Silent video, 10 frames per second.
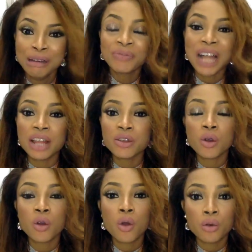and the
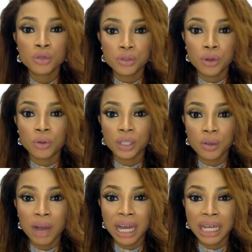whole store was
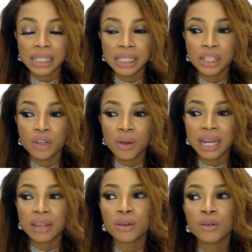quiet, and
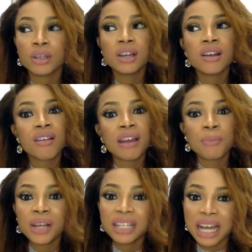I thought, all right,
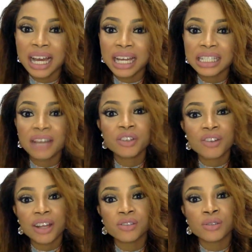play nice. I even
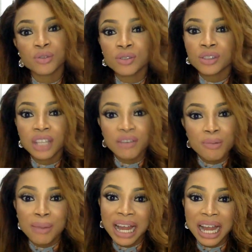tried to even give
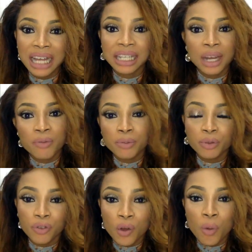him my hand, get up from the
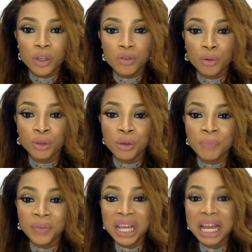floor, what's wrong with you?
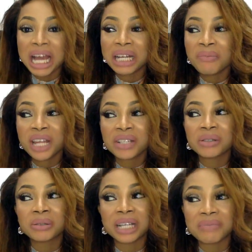And the mother just
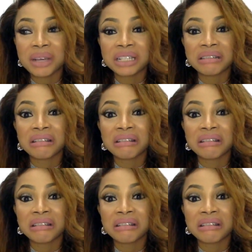looked at me and said,